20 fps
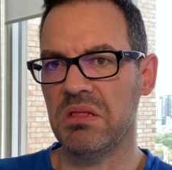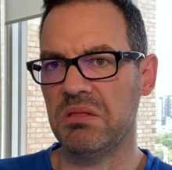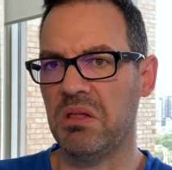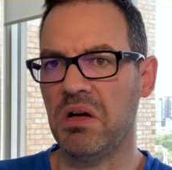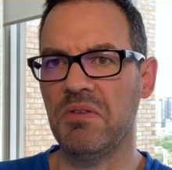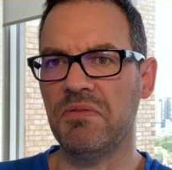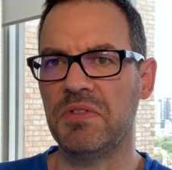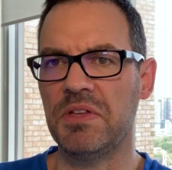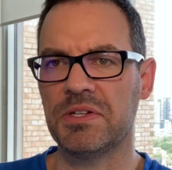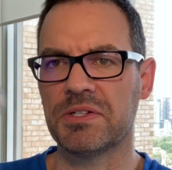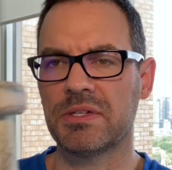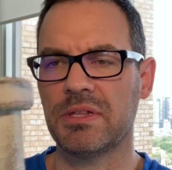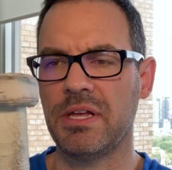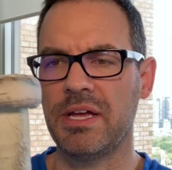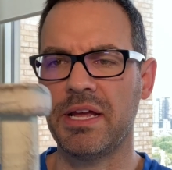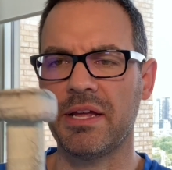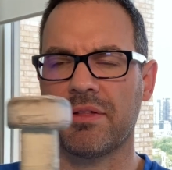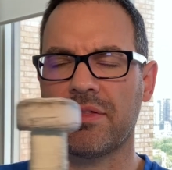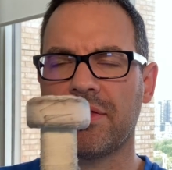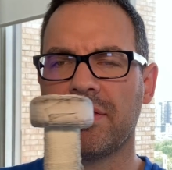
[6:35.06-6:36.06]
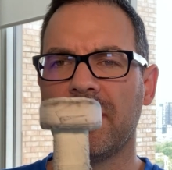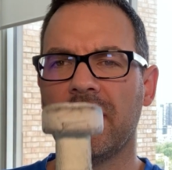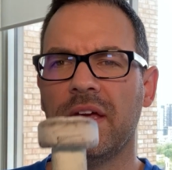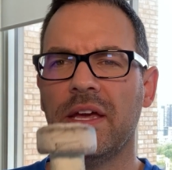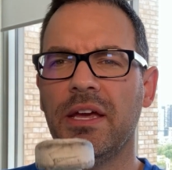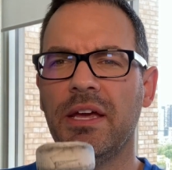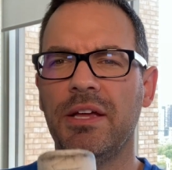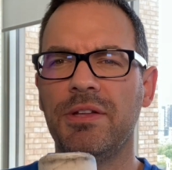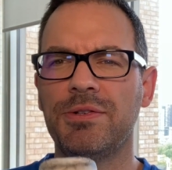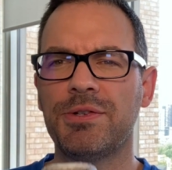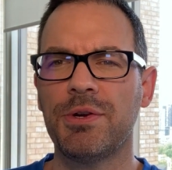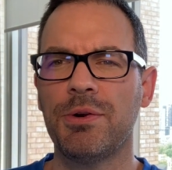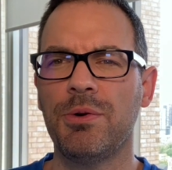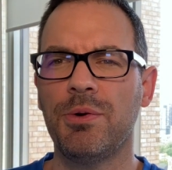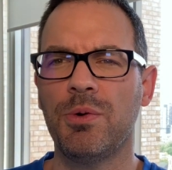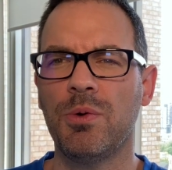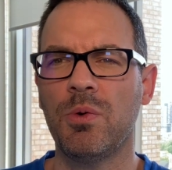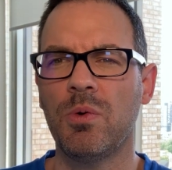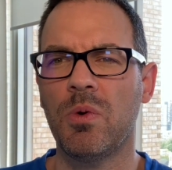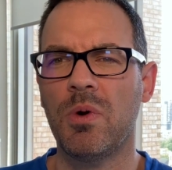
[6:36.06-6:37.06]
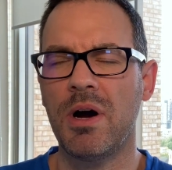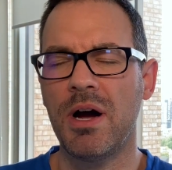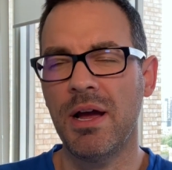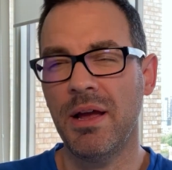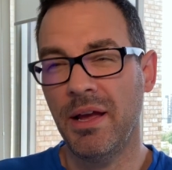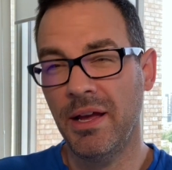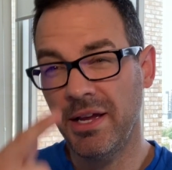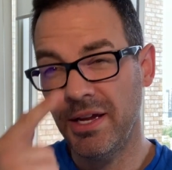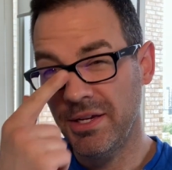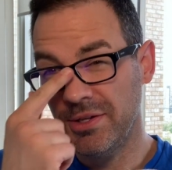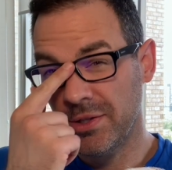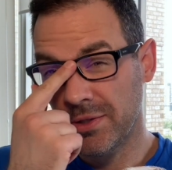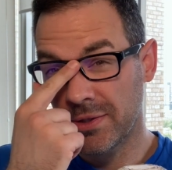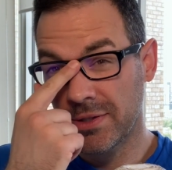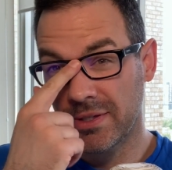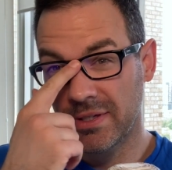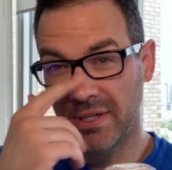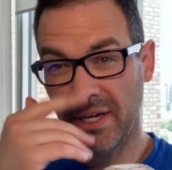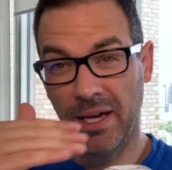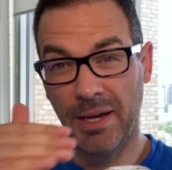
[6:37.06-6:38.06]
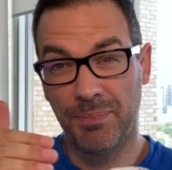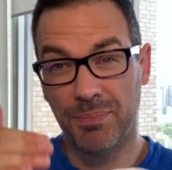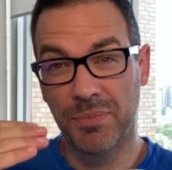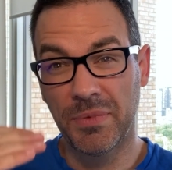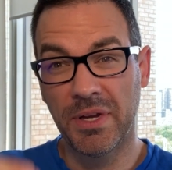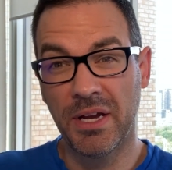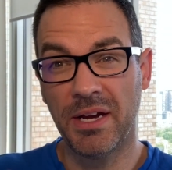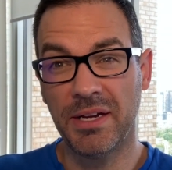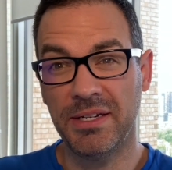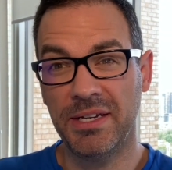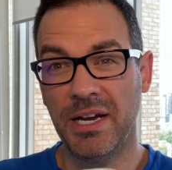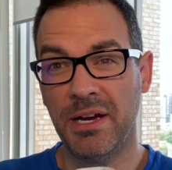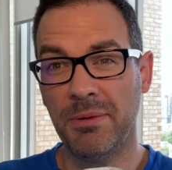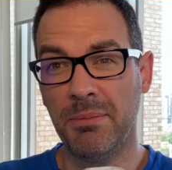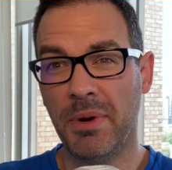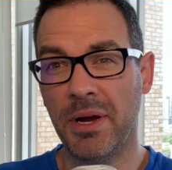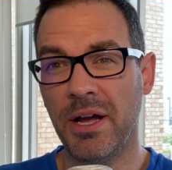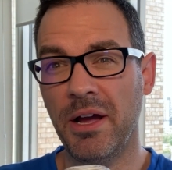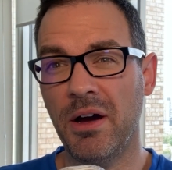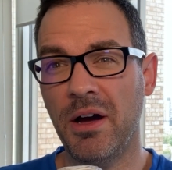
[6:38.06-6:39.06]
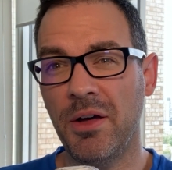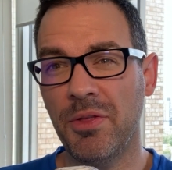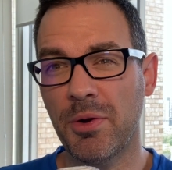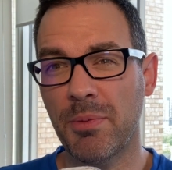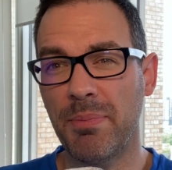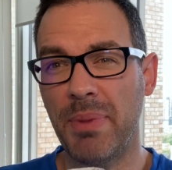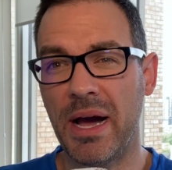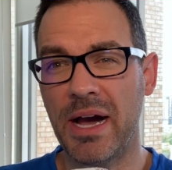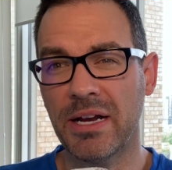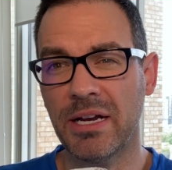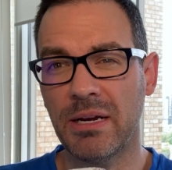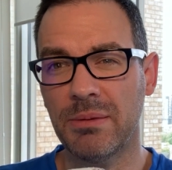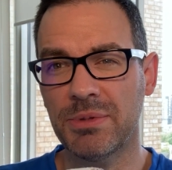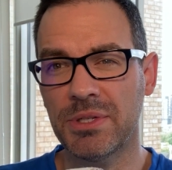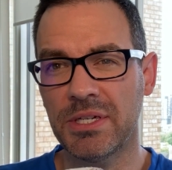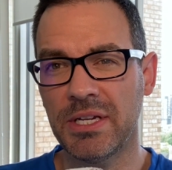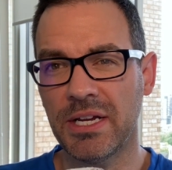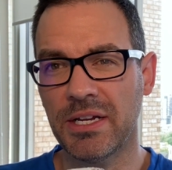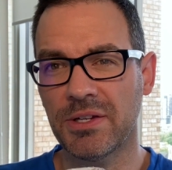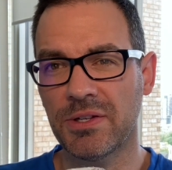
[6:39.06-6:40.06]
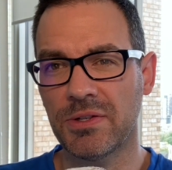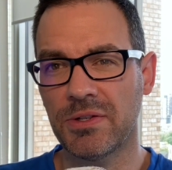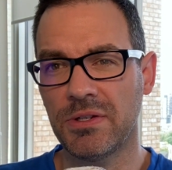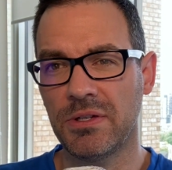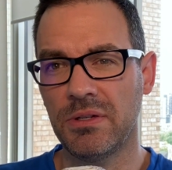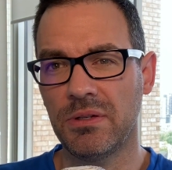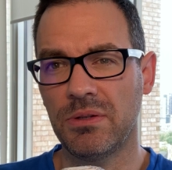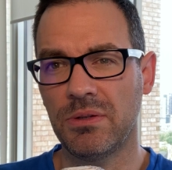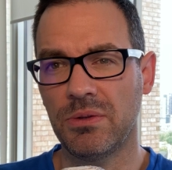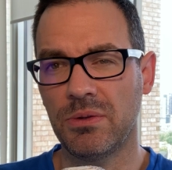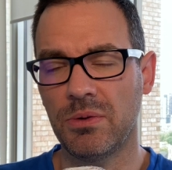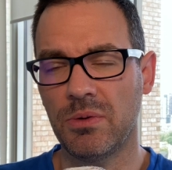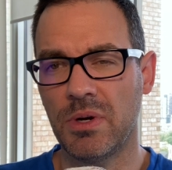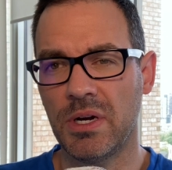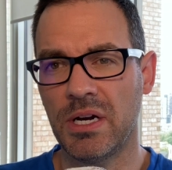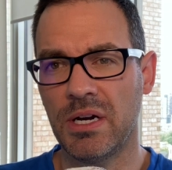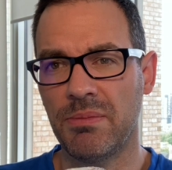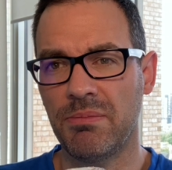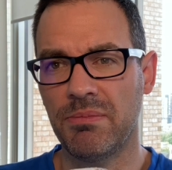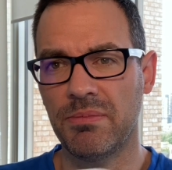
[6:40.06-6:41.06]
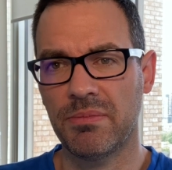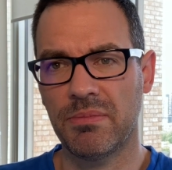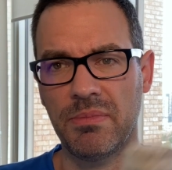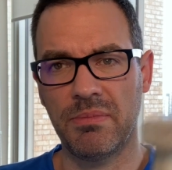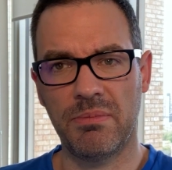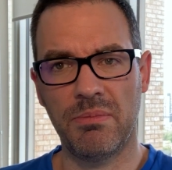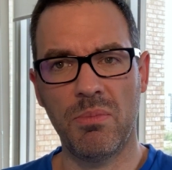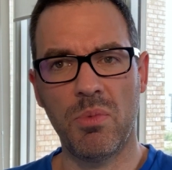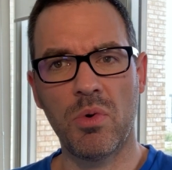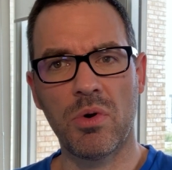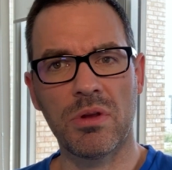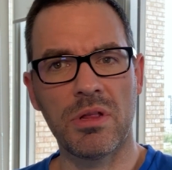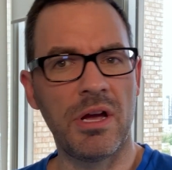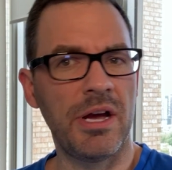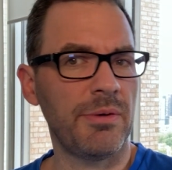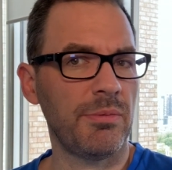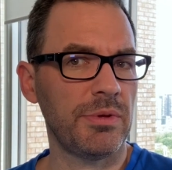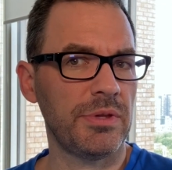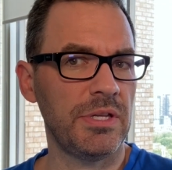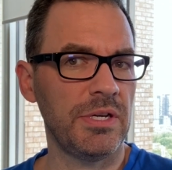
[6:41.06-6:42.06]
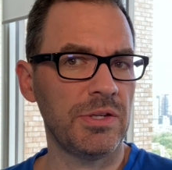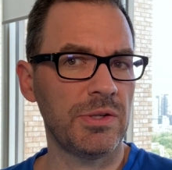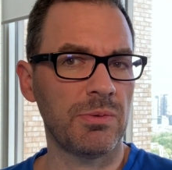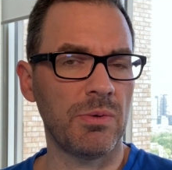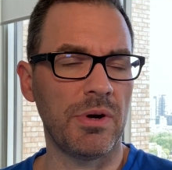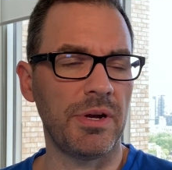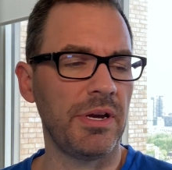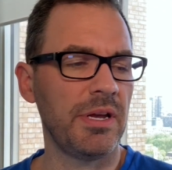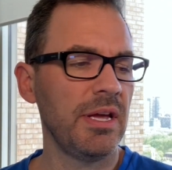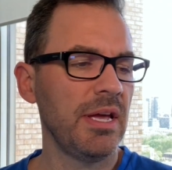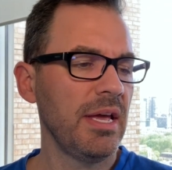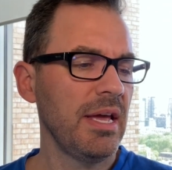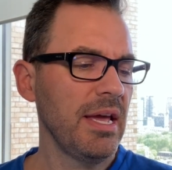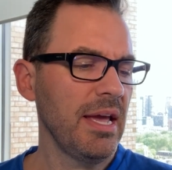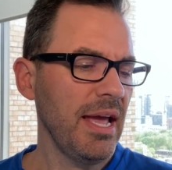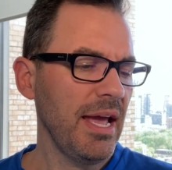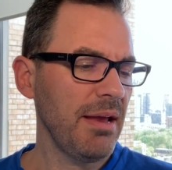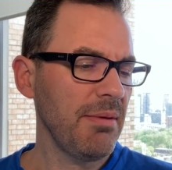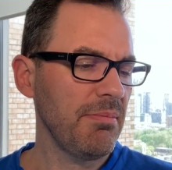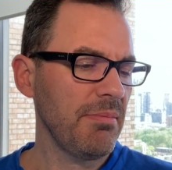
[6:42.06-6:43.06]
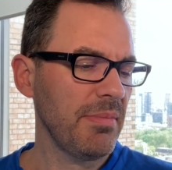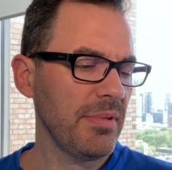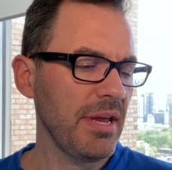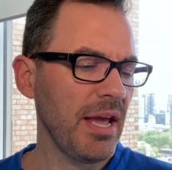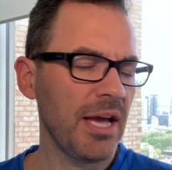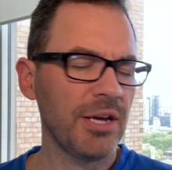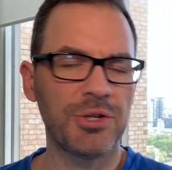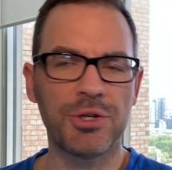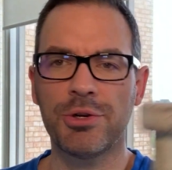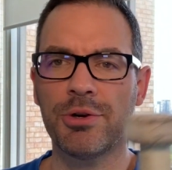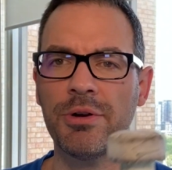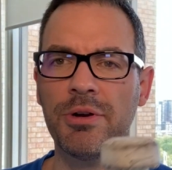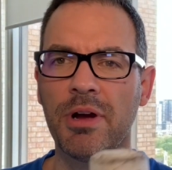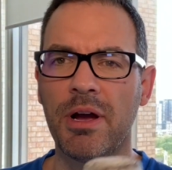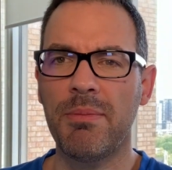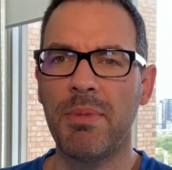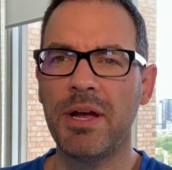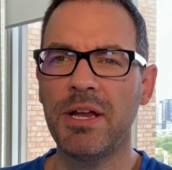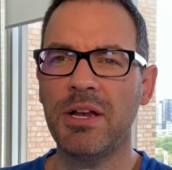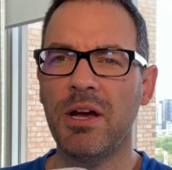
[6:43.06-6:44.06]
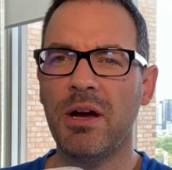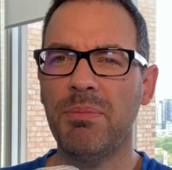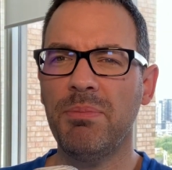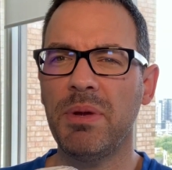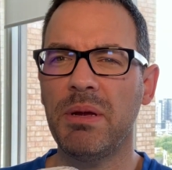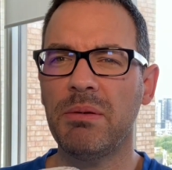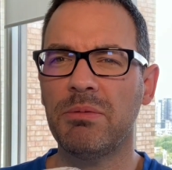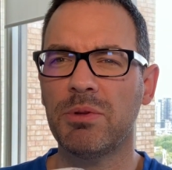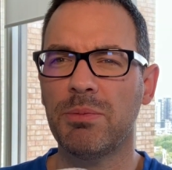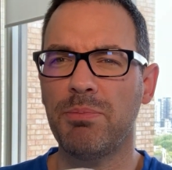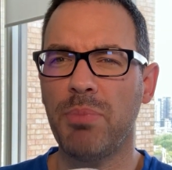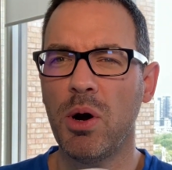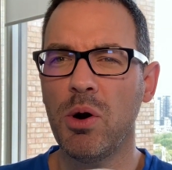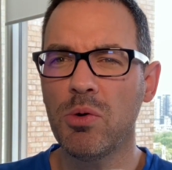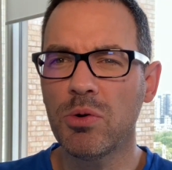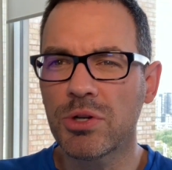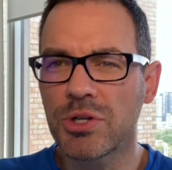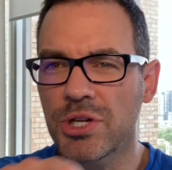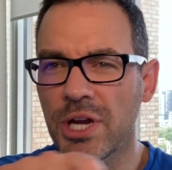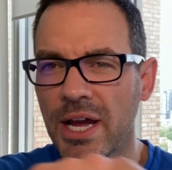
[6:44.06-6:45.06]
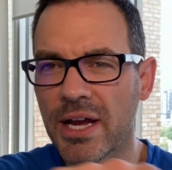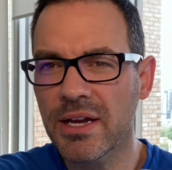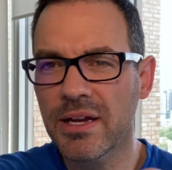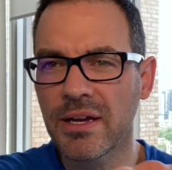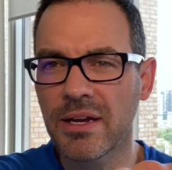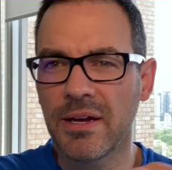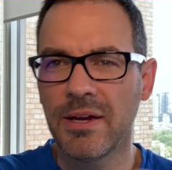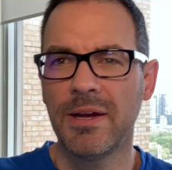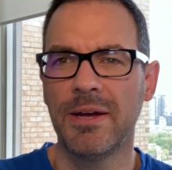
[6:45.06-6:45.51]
love this length. And so I just cut down my other backup sticks to more align with this one. And yeah, sure, I might not be able to poke check